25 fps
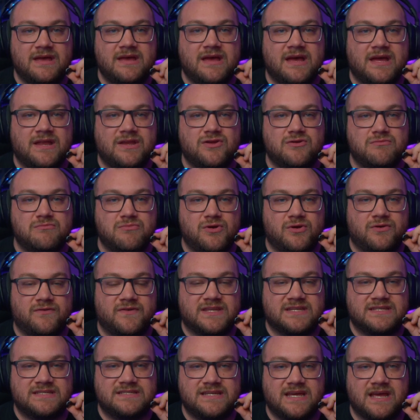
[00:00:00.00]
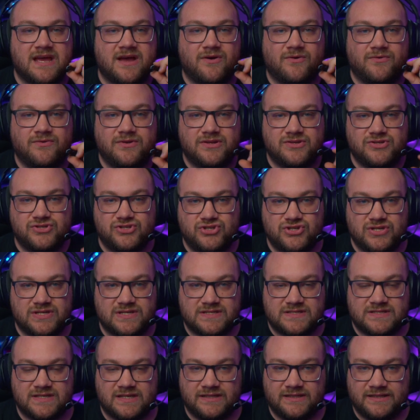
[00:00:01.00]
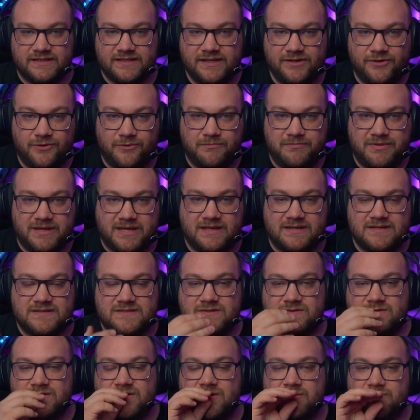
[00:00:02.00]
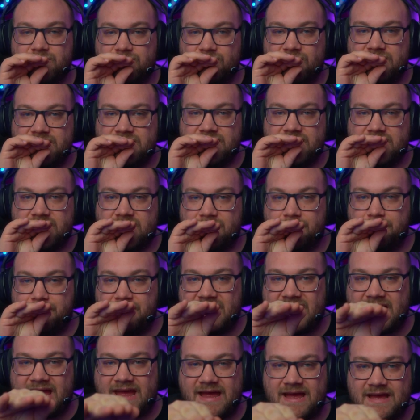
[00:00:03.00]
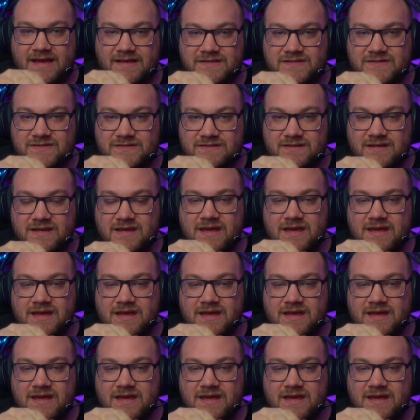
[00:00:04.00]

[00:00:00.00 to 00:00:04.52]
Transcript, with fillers: and you move it down just a little bit so that you're breathing past